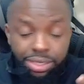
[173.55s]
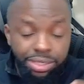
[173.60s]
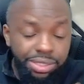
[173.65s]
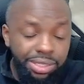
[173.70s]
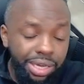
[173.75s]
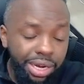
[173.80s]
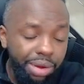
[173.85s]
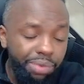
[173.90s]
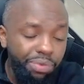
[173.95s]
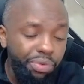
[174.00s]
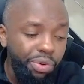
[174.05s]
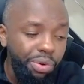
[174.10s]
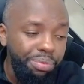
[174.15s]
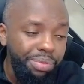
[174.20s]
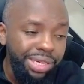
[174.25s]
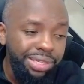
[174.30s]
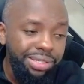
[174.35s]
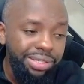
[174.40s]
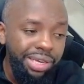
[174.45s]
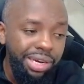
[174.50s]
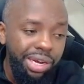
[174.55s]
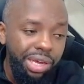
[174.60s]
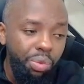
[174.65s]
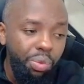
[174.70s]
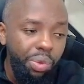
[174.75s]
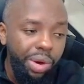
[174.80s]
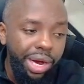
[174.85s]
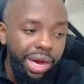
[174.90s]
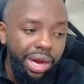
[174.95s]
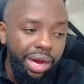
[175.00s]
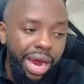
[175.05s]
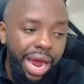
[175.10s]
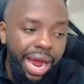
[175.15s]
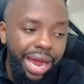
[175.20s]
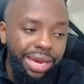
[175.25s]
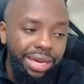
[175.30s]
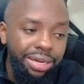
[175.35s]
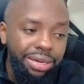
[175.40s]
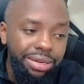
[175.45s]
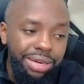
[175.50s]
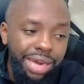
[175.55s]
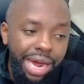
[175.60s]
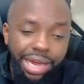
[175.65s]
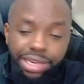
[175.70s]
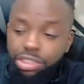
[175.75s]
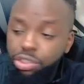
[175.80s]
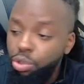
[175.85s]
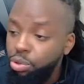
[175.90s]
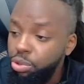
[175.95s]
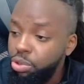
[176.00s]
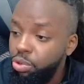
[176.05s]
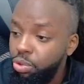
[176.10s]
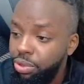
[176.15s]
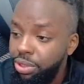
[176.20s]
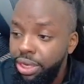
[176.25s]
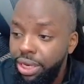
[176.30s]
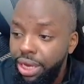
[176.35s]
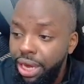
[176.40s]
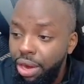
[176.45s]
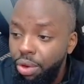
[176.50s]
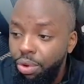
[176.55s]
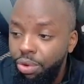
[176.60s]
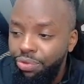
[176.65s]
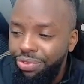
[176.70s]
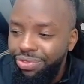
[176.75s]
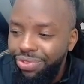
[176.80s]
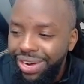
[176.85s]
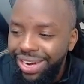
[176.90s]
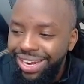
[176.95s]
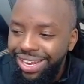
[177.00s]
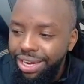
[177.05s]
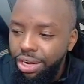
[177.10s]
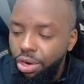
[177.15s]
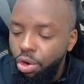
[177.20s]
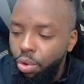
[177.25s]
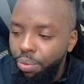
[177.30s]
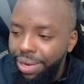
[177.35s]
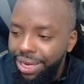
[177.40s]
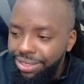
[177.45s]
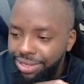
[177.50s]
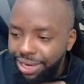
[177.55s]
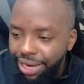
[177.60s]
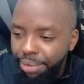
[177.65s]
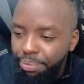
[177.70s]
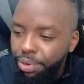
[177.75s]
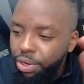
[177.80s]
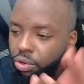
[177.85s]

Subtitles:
setup from yesterday where I chose to stay out of trading in no man's land,